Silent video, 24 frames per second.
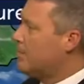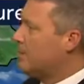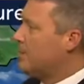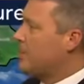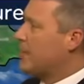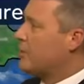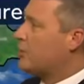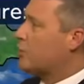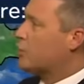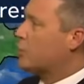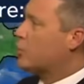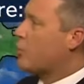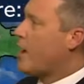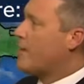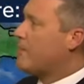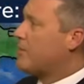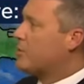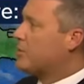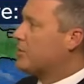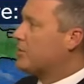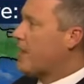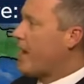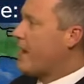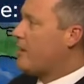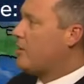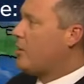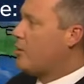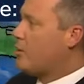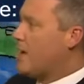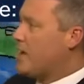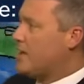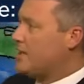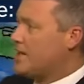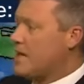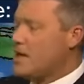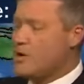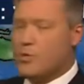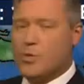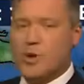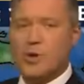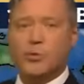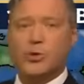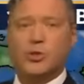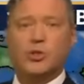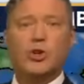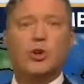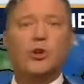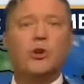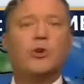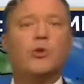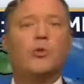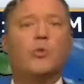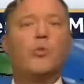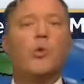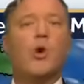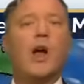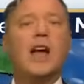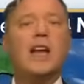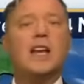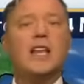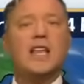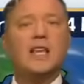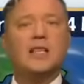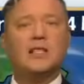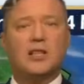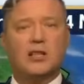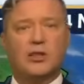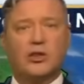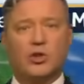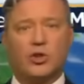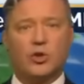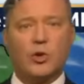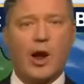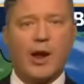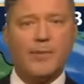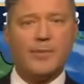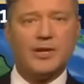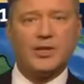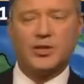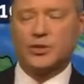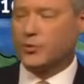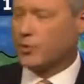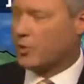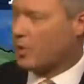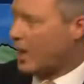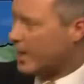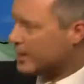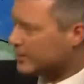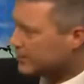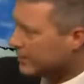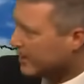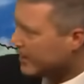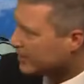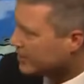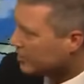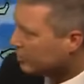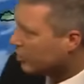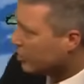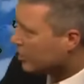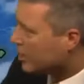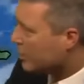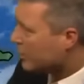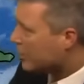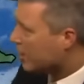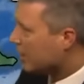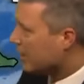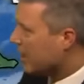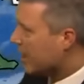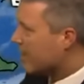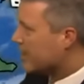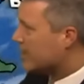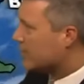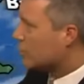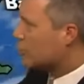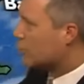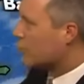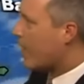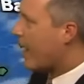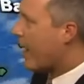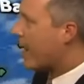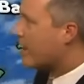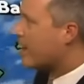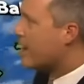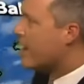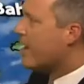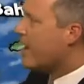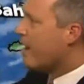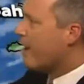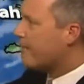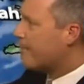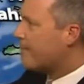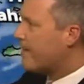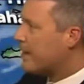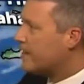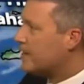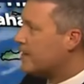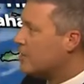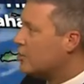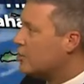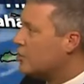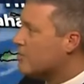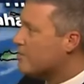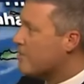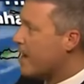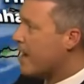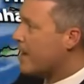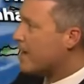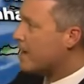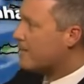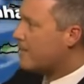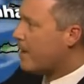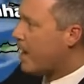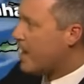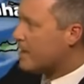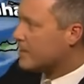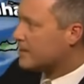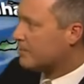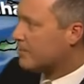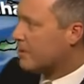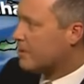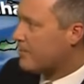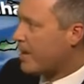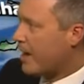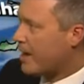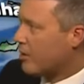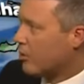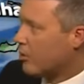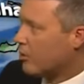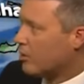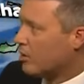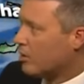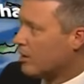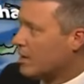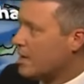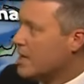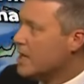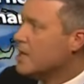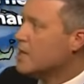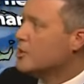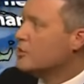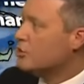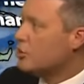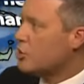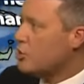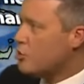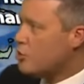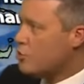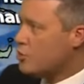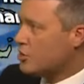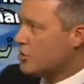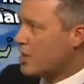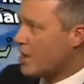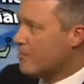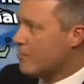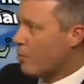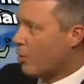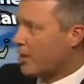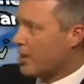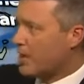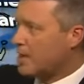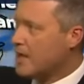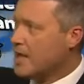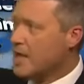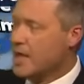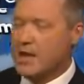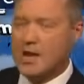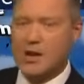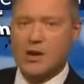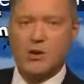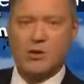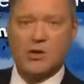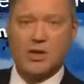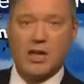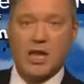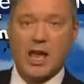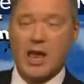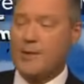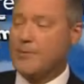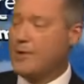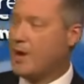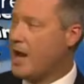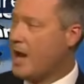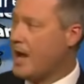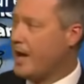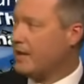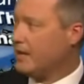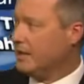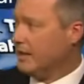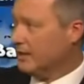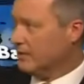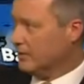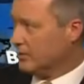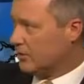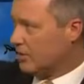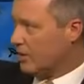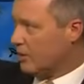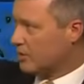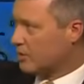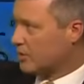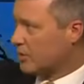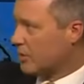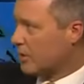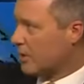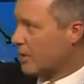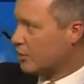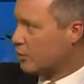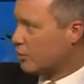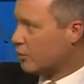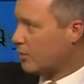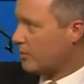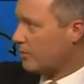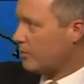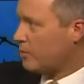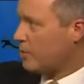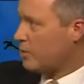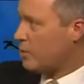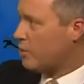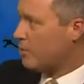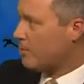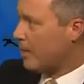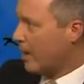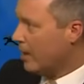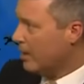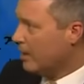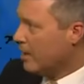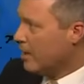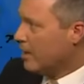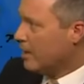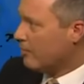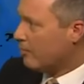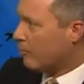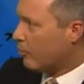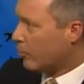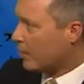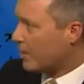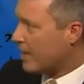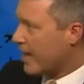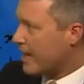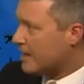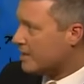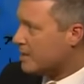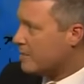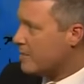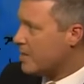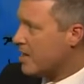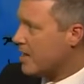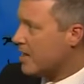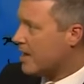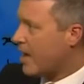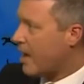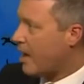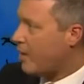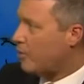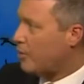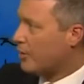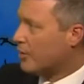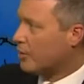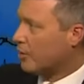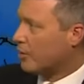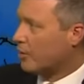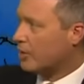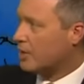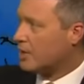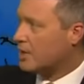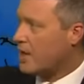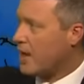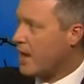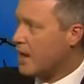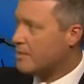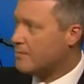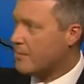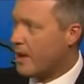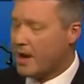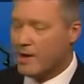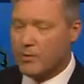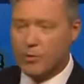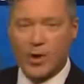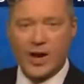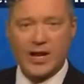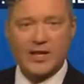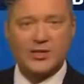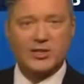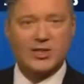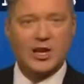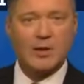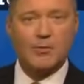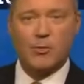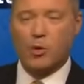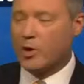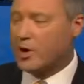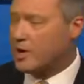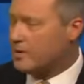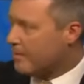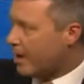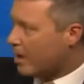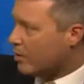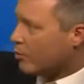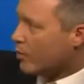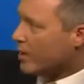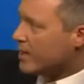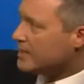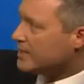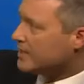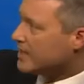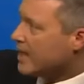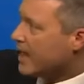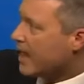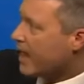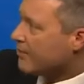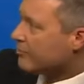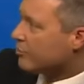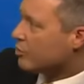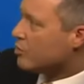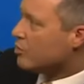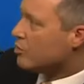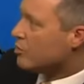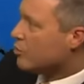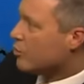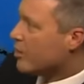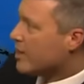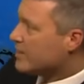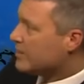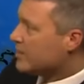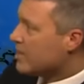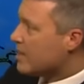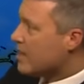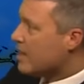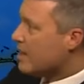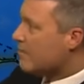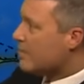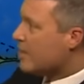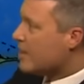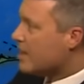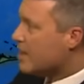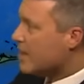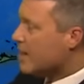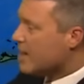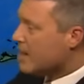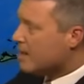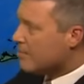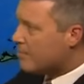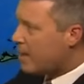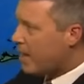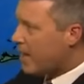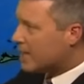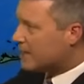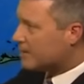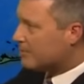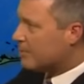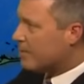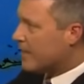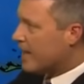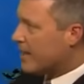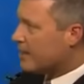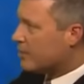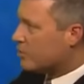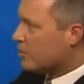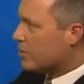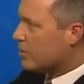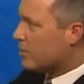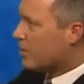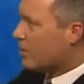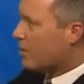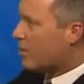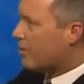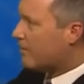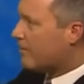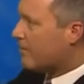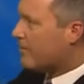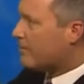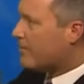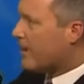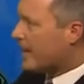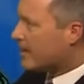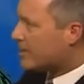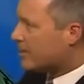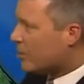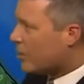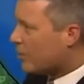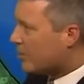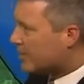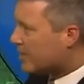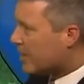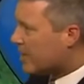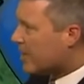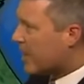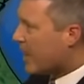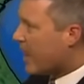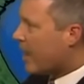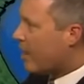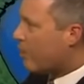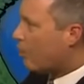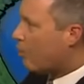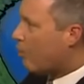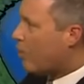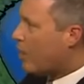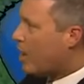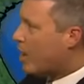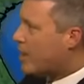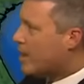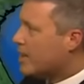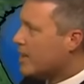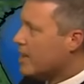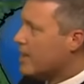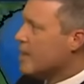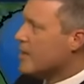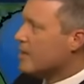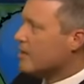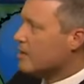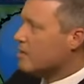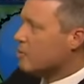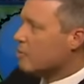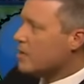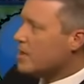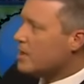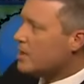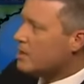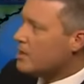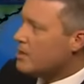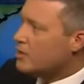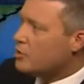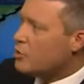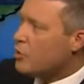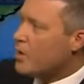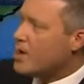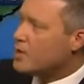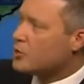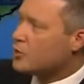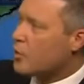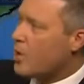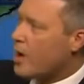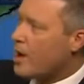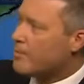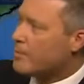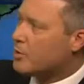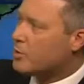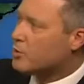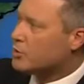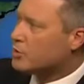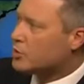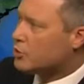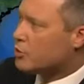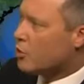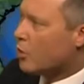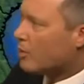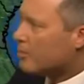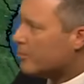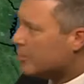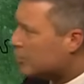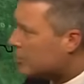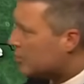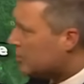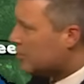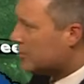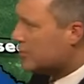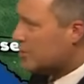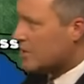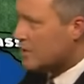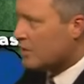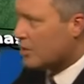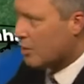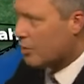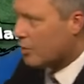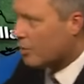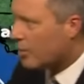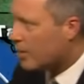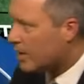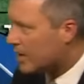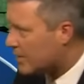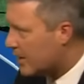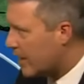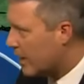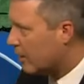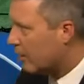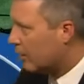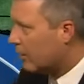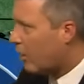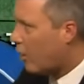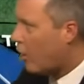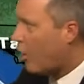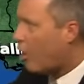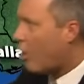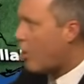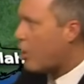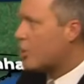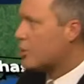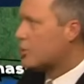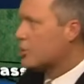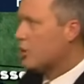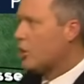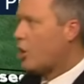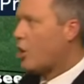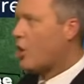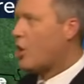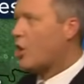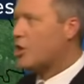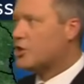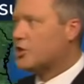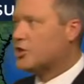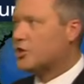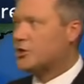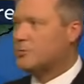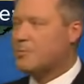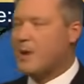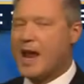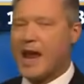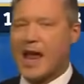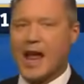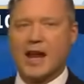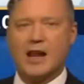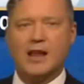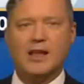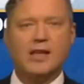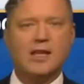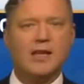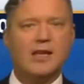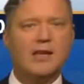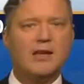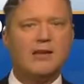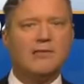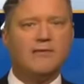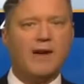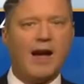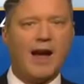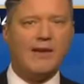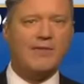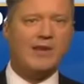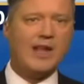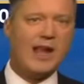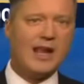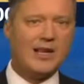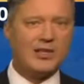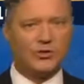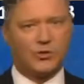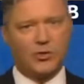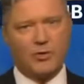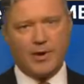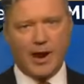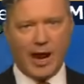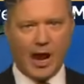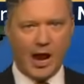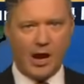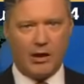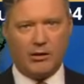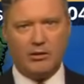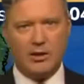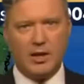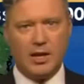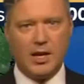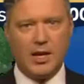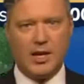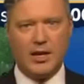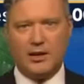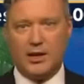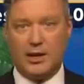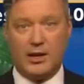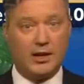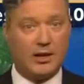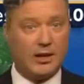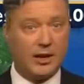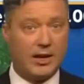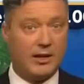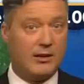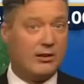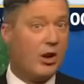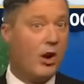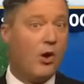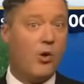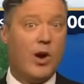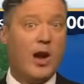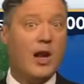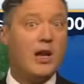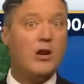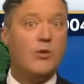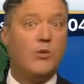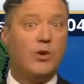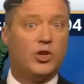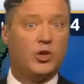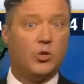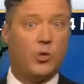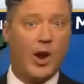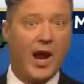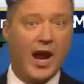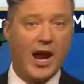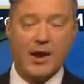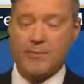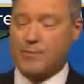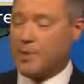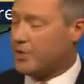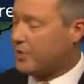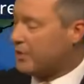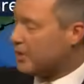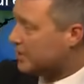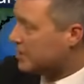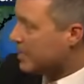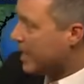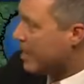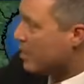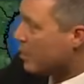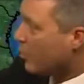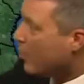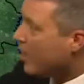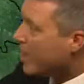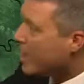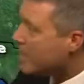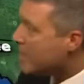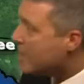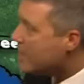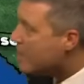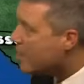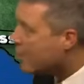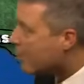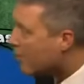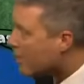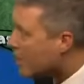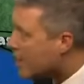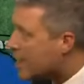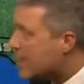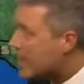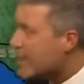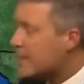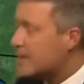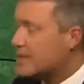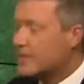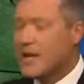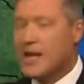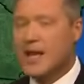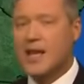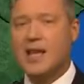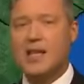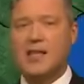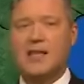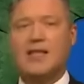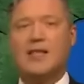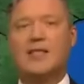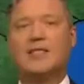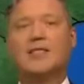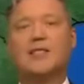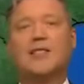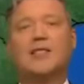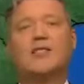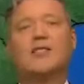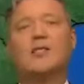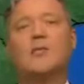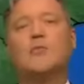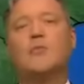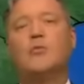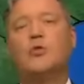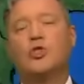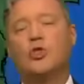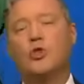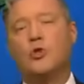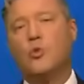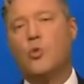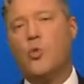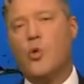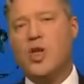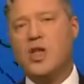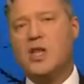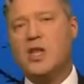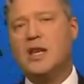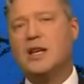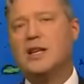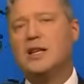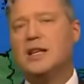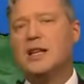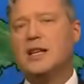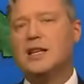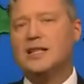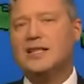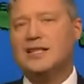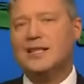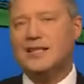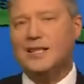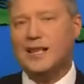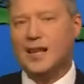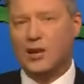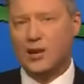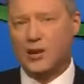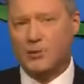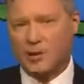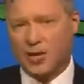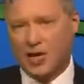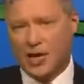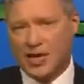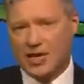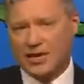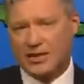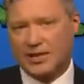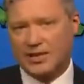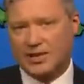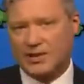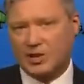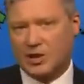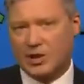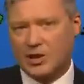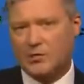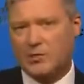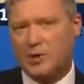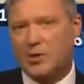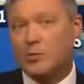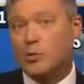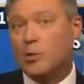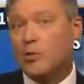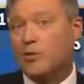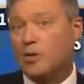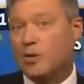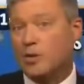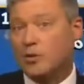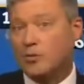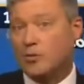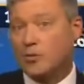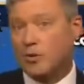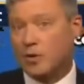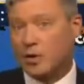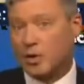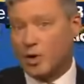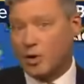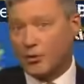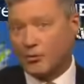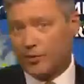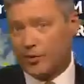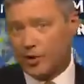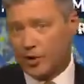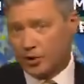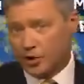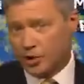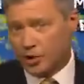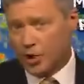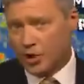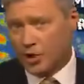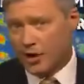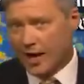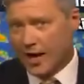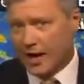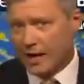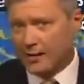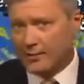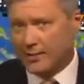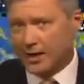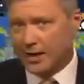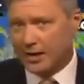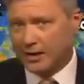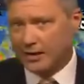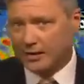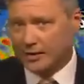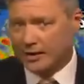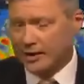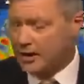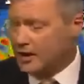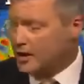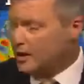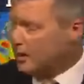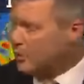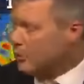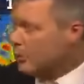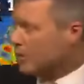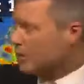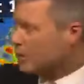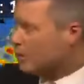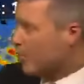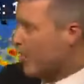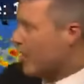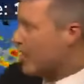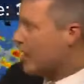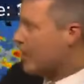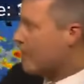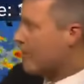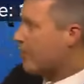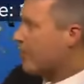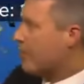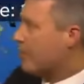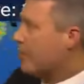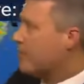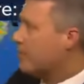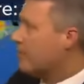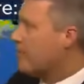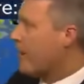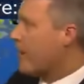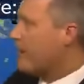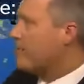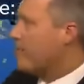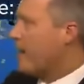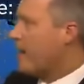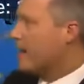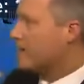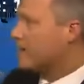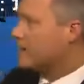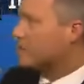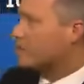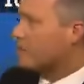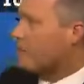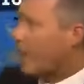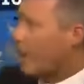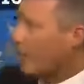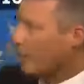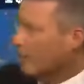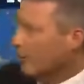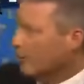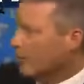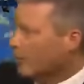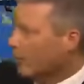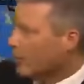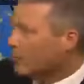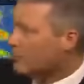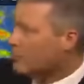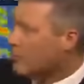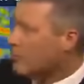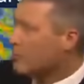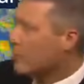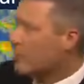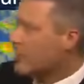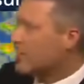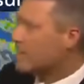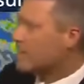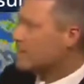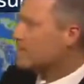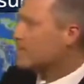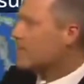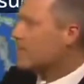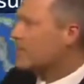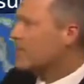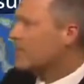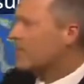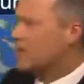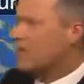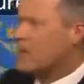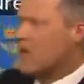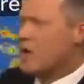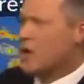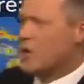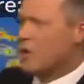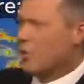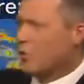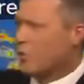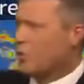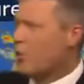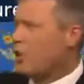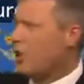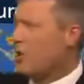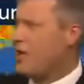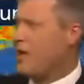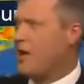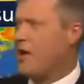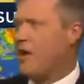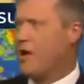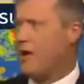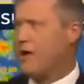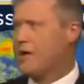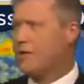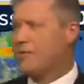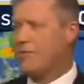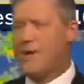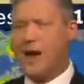Potential tropical cyclone 18, we will turn right into the tropics for us. Let's look at the latest track affecting Jamaica possibly by early Tuesday morning. Here are the Cayman Islands. There's the country of Cuba. Forecast to be a Cat 1 hurricane by Wednesday morning, by Wednesday afternoon and Wednesday evening, possibly entering the Gulf of Mexico as a Cat 1, then weakening to a tropical storm. But you see that there is a large, large span five days from now that it could go any which way. But the takeaway here is this system should weaken considerably as it's going to be moving through the Gulf, and I'll show you that in a minute. Winds right now at 35 miles per hour, north movement at six. It's really hard to